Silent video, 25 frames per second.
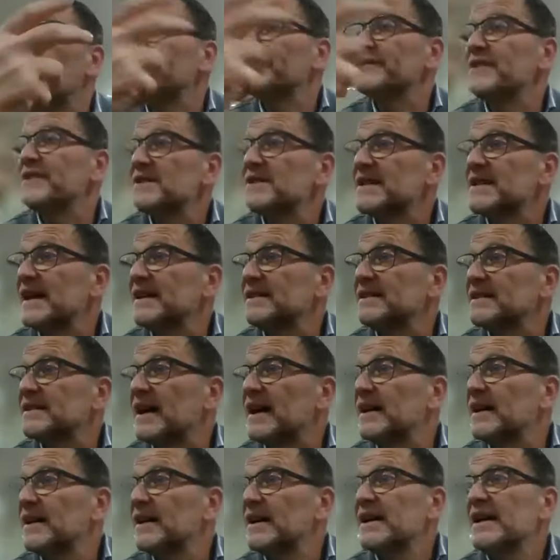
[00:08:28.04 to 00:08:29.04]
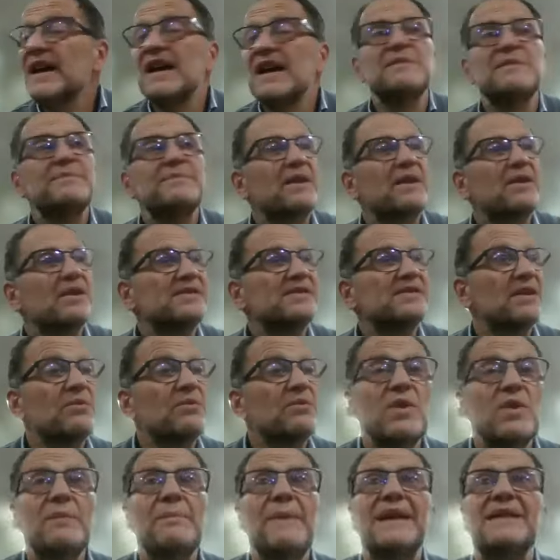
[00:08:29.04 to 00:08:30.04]
of the seder is because
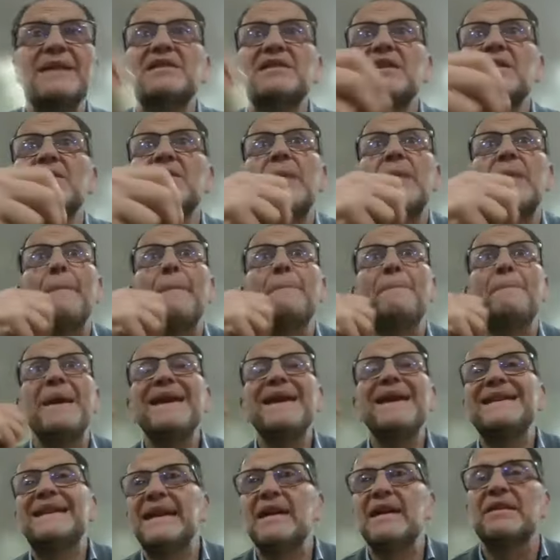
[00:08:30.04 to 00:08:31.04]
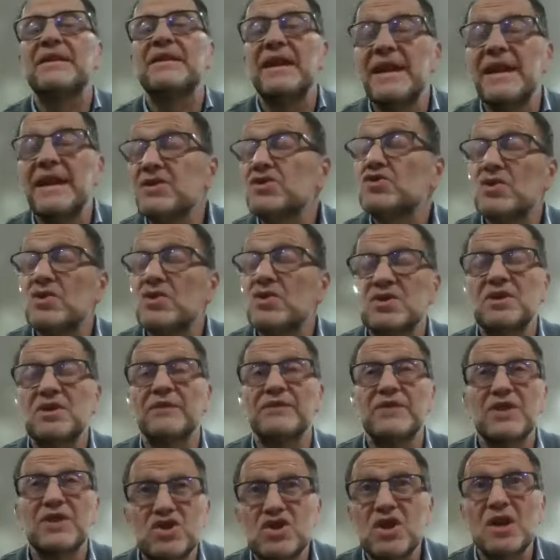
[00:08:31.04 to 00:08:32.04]
we're meant to pique the interest
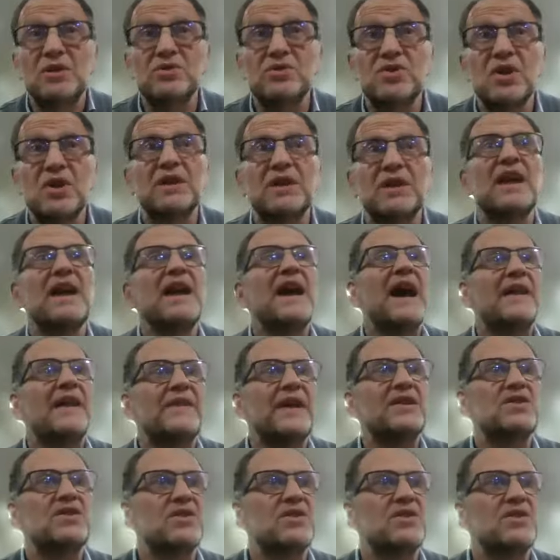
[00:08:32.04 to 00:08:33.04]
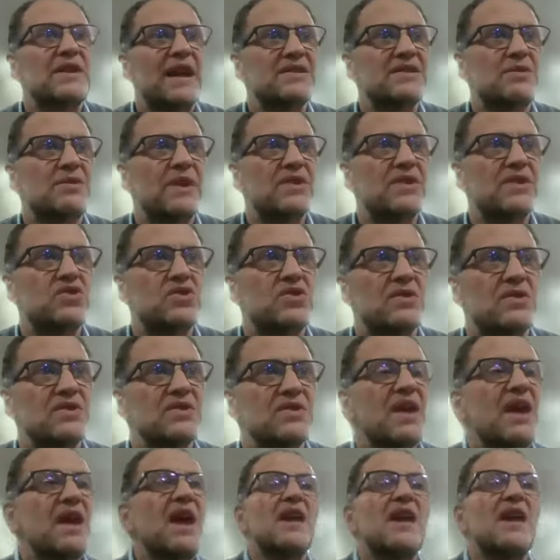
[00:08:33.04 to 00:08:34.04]
of the children, and they should ask
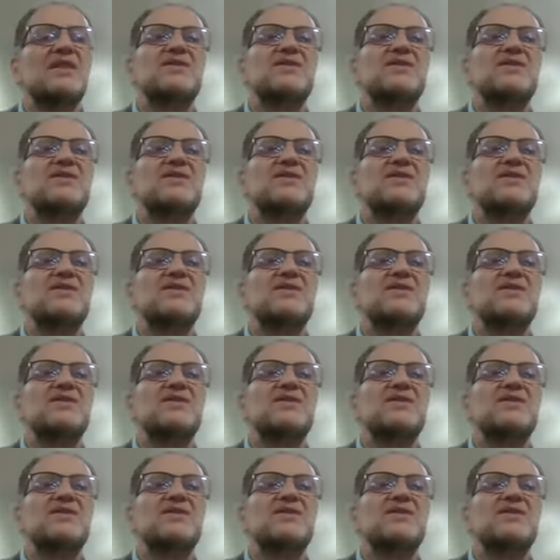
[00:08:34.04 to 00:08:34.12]
questions.